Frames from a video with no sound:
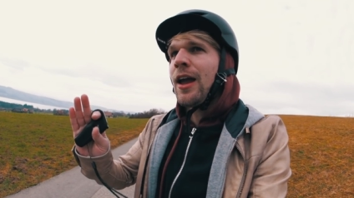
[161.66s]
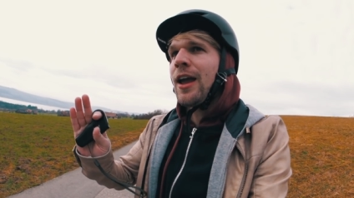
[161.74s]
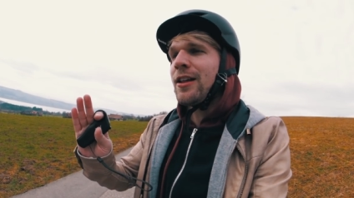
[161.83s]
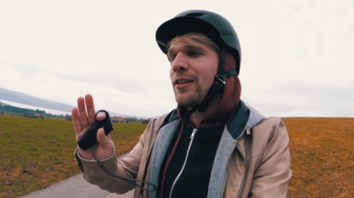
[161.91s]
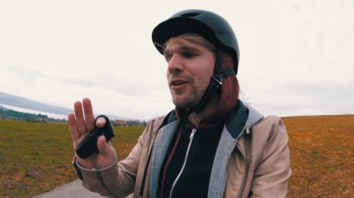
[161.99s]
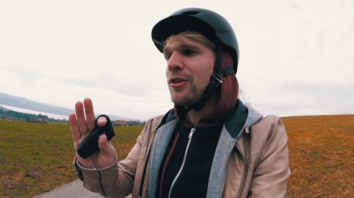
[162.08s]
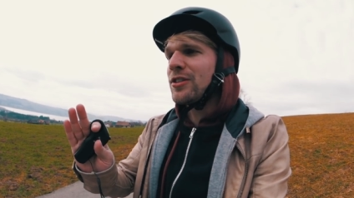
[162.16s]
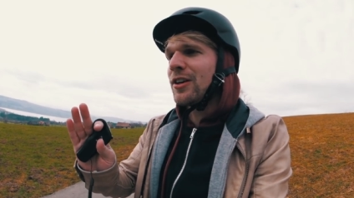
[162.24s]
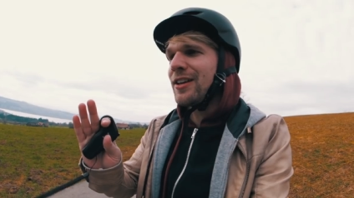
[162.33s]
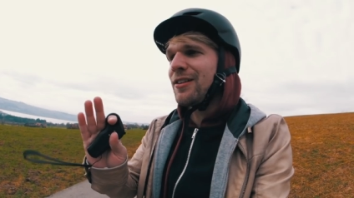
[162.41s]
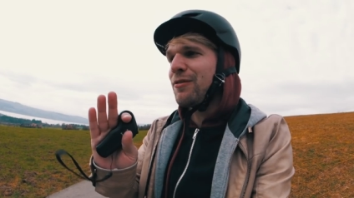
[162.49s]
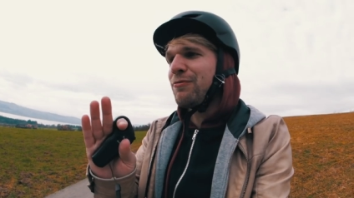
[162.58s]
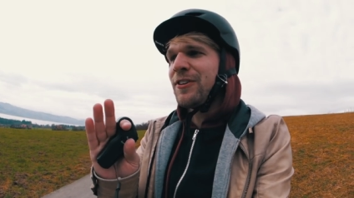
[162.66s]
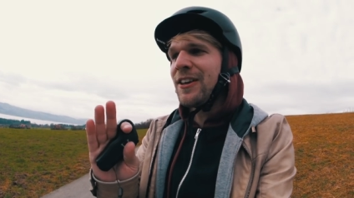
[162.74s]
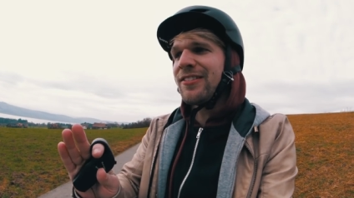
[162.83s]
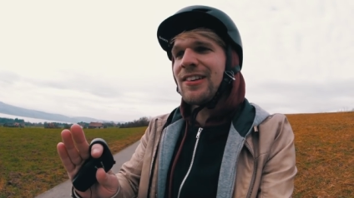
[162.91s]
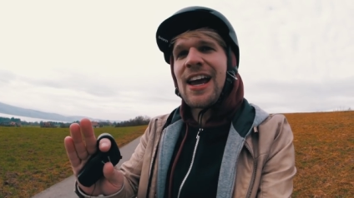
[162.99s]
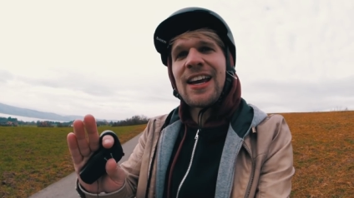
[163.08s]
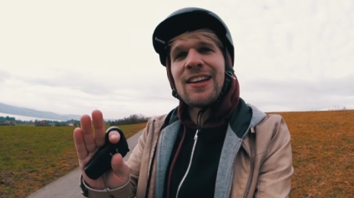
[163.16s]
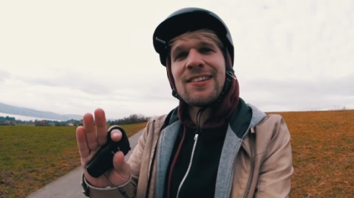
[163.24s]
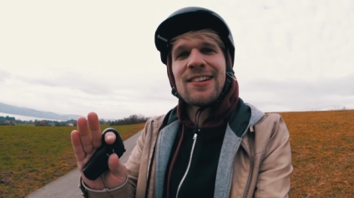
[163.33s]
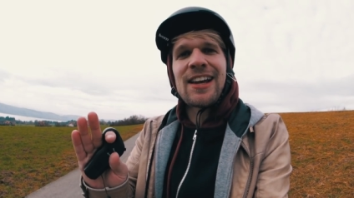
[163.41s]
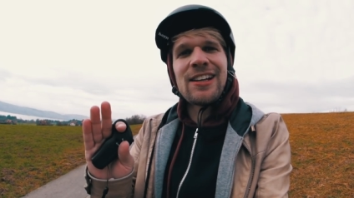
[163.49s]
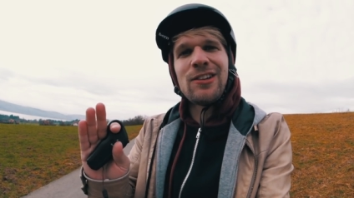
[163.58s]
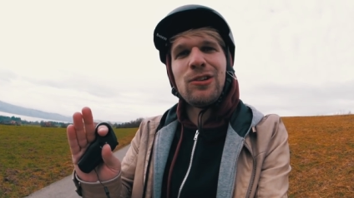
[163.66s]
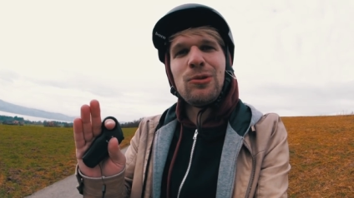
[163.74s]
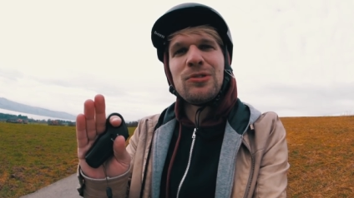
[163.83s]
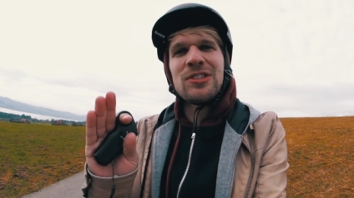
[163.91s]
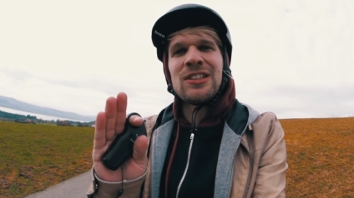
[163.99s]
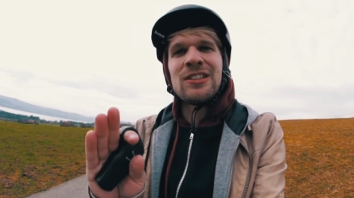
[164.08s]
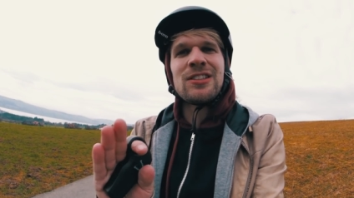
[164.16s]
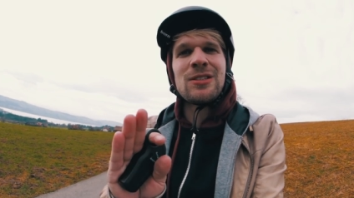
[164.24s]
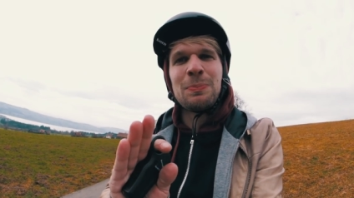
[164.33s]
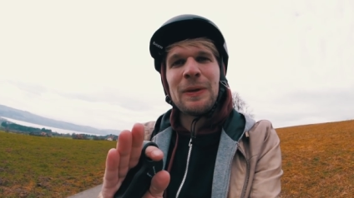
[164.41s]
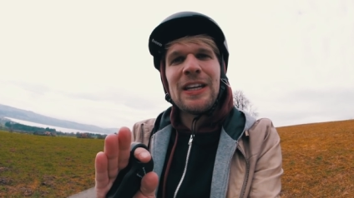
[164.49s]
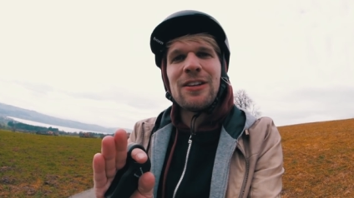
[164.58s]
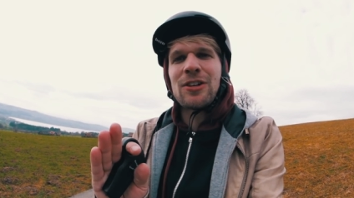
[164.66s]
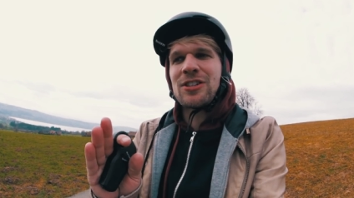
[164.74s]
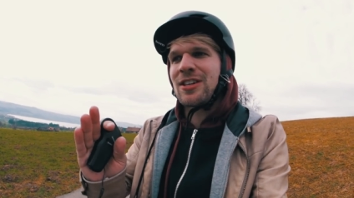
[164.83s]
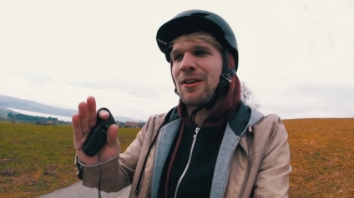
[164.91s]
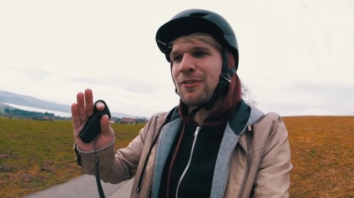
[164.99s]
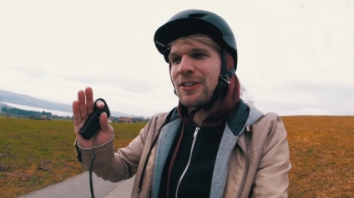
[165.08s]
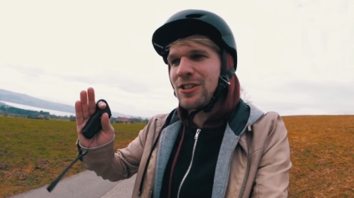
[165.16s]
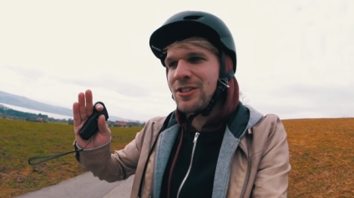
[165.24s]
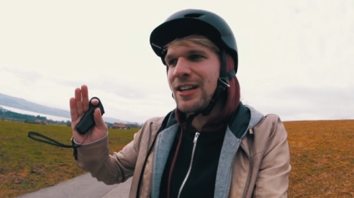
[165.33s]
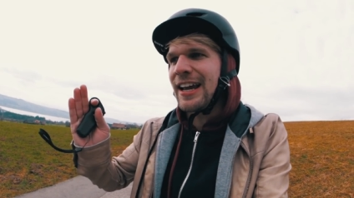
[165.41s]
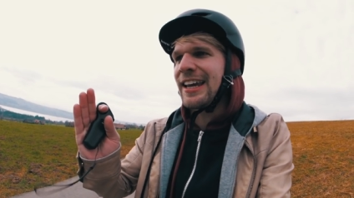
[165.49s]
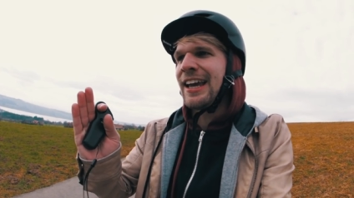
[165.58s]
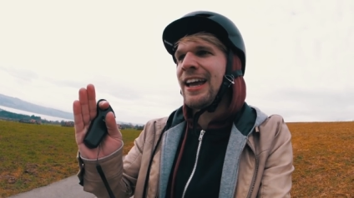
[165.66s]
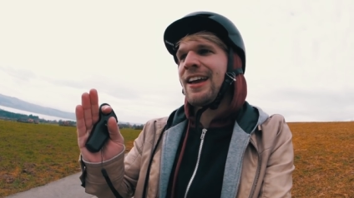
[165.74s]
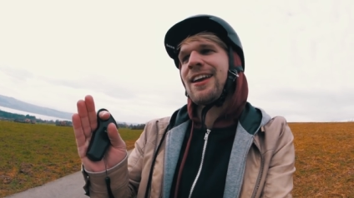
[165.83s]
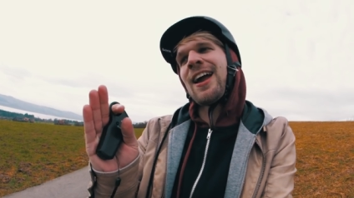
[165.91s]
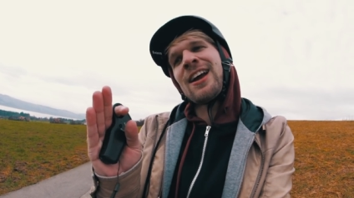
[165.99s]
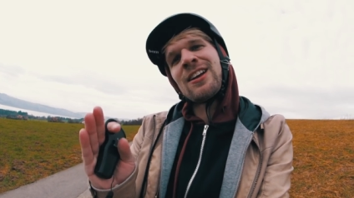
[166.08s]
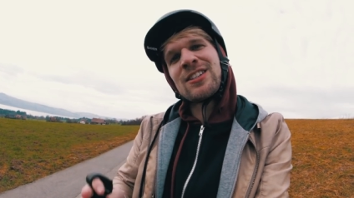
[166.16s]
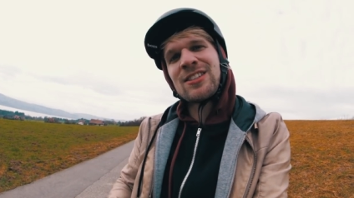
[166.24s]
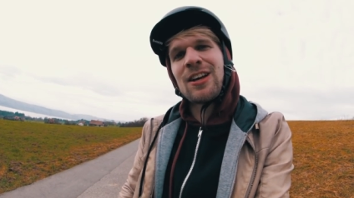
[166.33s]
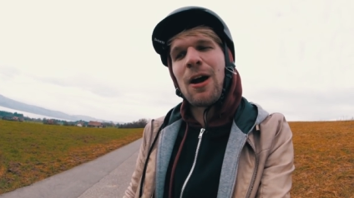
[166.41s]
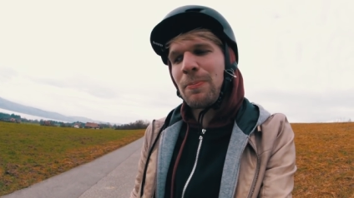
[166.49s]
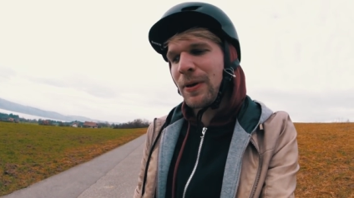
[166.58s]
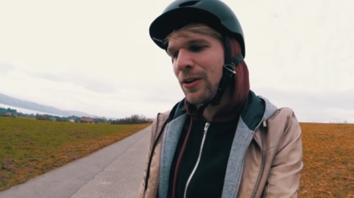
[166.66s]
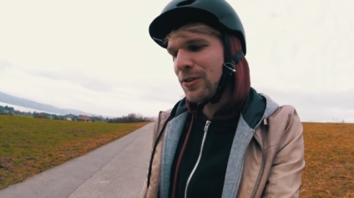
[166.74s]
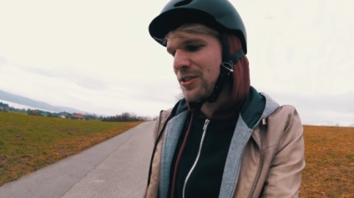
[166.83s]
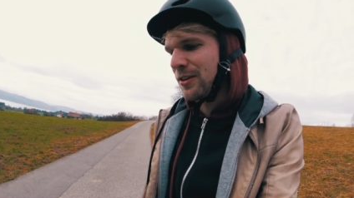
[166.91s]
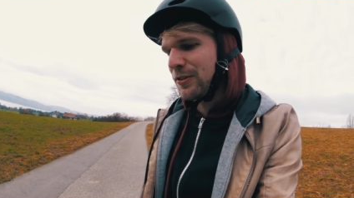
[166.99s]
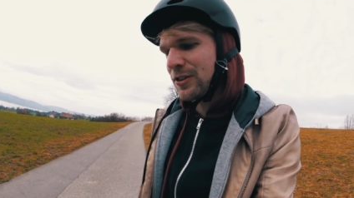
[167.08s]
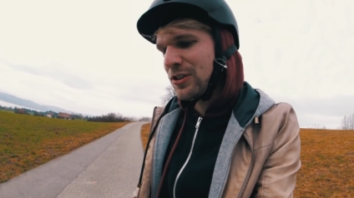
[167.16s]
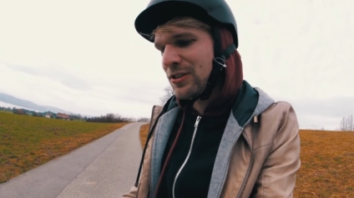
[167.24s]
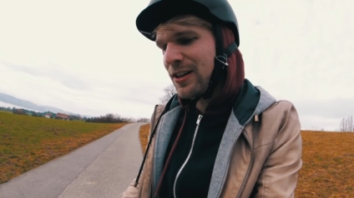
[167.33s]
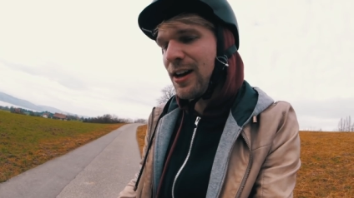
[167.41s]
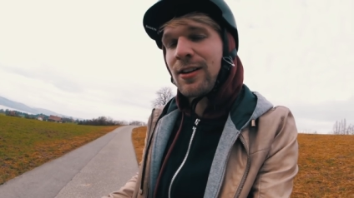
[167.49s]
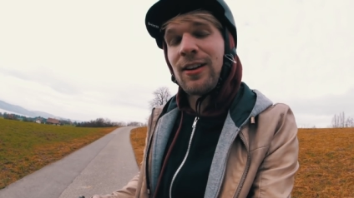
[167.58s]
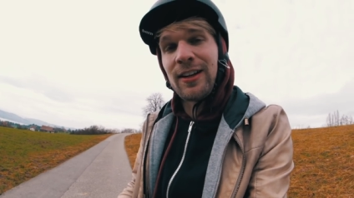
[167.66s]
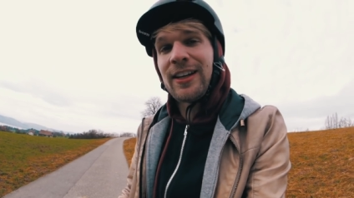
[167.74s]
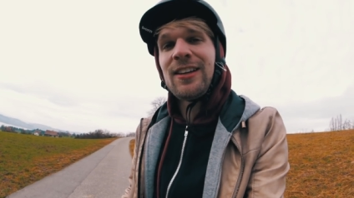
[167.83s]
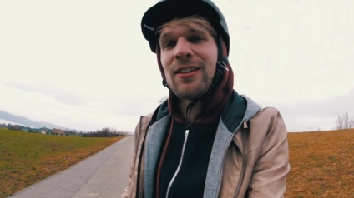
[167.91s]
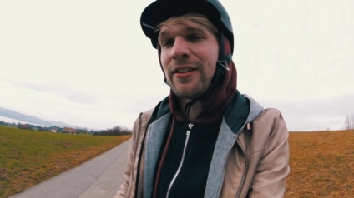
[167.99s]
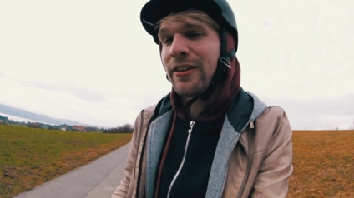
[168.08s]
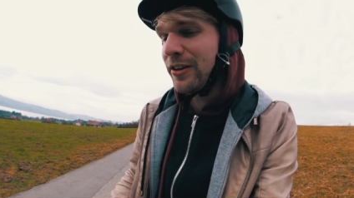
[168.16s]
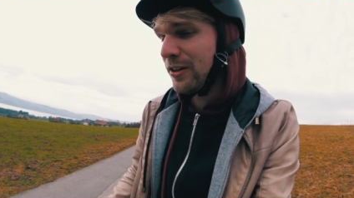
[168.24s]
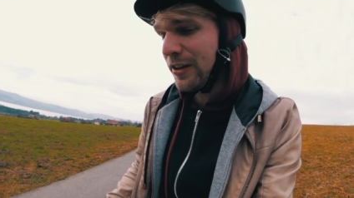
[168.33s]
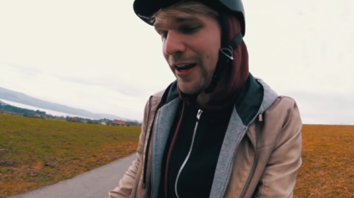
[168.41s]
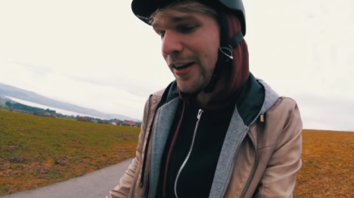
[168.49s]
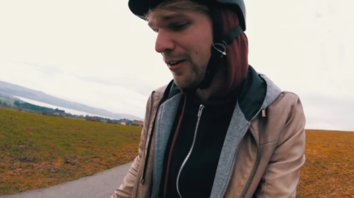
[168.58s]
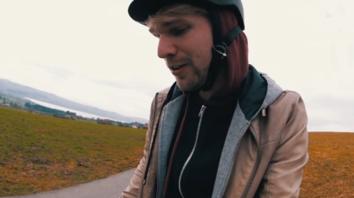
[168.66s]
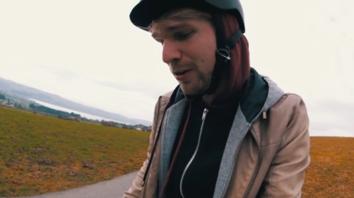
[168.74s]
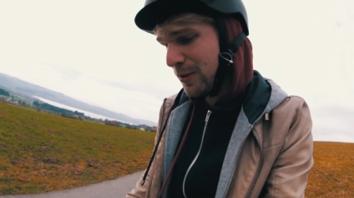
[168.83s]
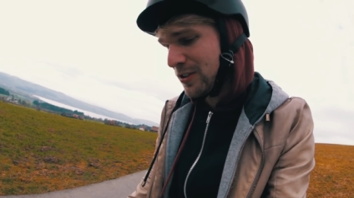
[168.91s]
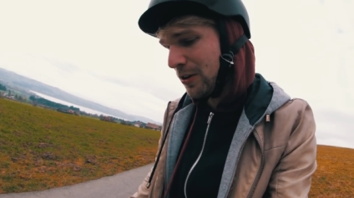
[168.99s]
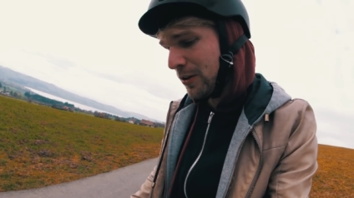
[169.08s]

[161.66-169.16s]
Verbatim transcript: it feels like it's like losing the speed or something. It's just like kind of stopping or something. It's just not clean, or I don't know what's